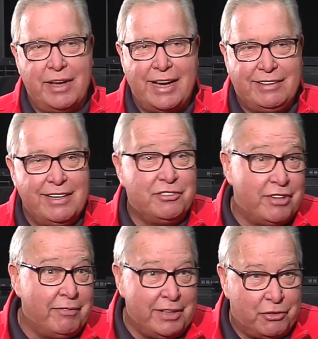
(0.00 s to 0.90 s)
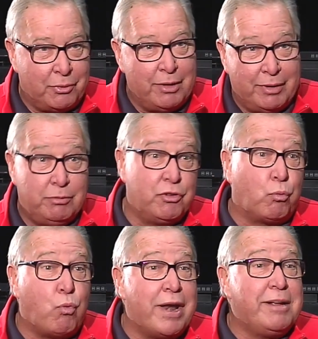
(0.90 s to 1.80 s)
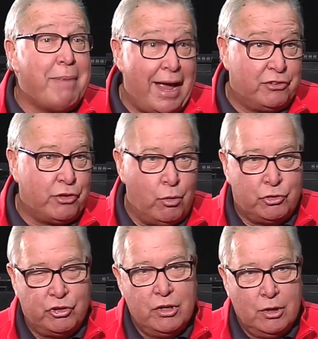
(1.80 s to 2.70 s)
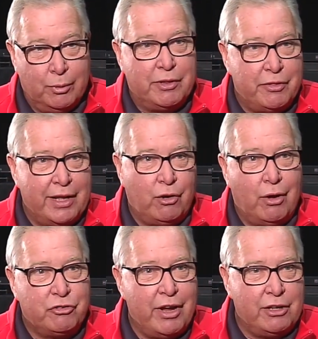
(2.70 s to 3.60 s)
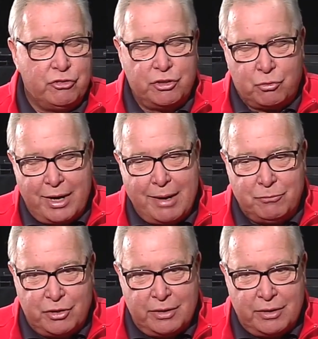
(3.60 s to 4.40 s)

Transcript: in 1973 when he was the running backs coach with the then Los Angeles Rams.